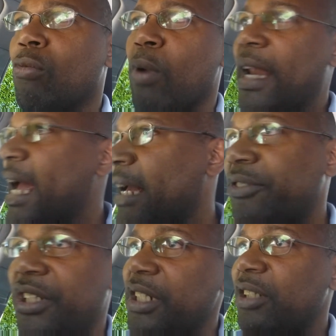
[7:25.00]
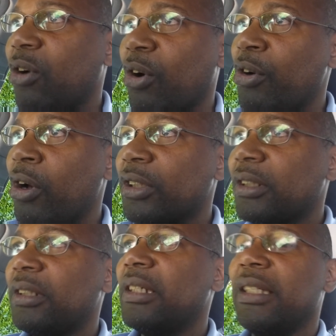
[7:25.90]
Whether I have seen it or not
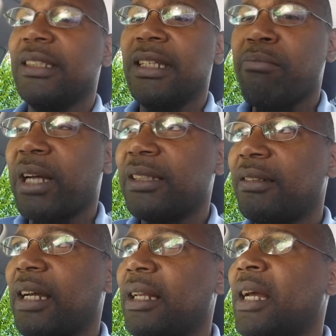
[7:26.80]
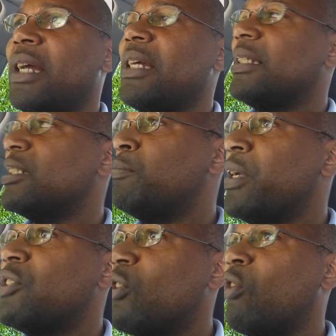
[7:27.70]
is immaterial. It is
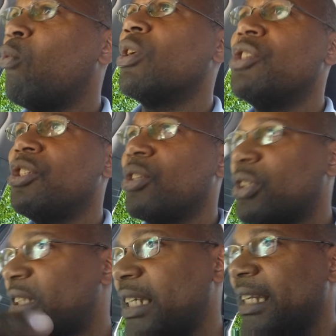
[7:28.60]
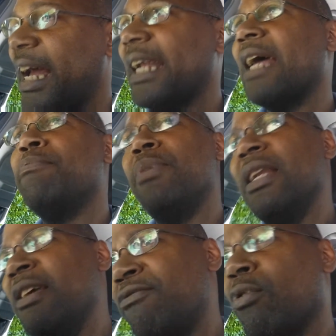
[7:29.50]
based on what Jesus said. And I
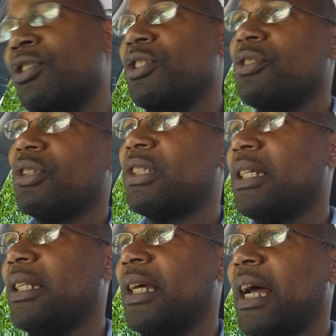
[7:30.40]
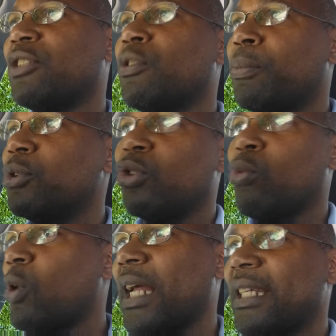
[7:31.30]
believe what Jesus said as opposed to
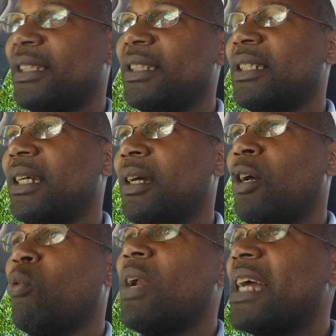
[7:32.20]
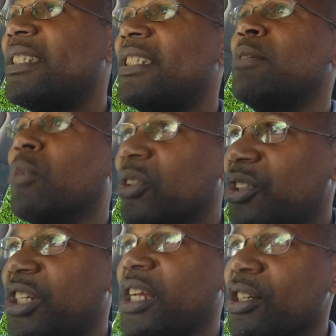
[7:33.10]
what I see. What I see
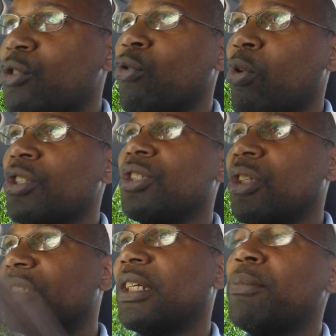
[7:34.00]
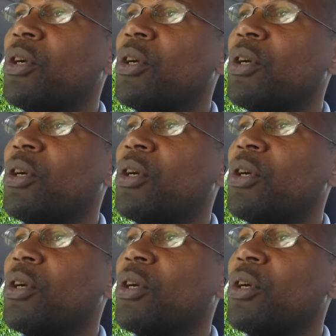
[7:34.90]
must change to what Jesus said.